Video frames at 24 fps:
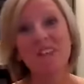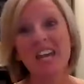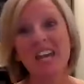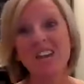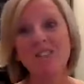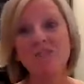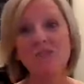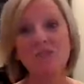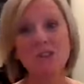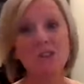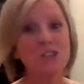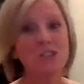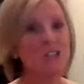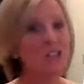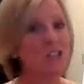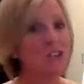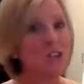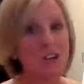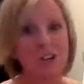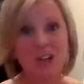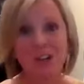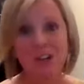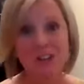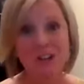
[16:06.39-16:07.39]
And for
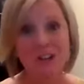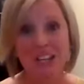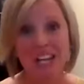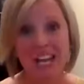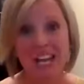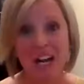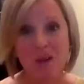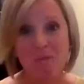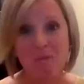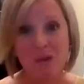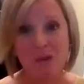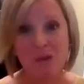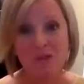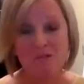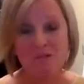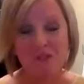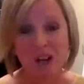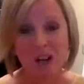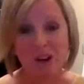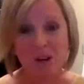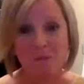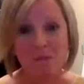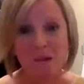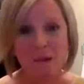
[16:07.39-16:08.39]
sure, you're going to help your
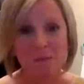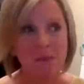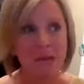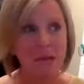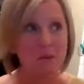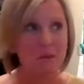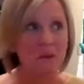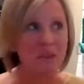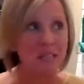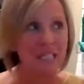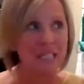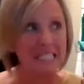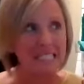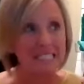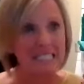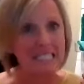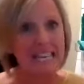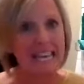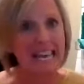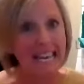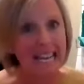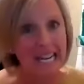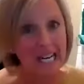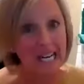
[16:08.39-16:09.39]
environment. I really didn't
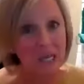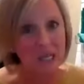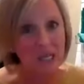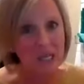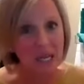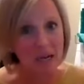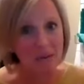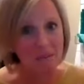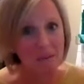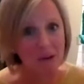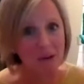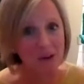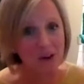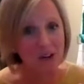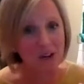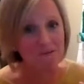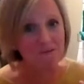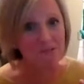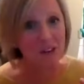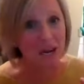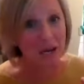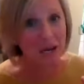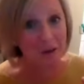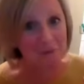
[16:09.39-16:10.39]
care about our
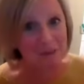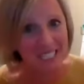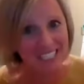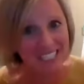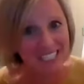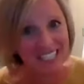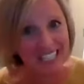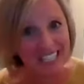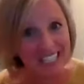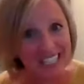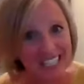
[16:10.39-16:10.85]
environment.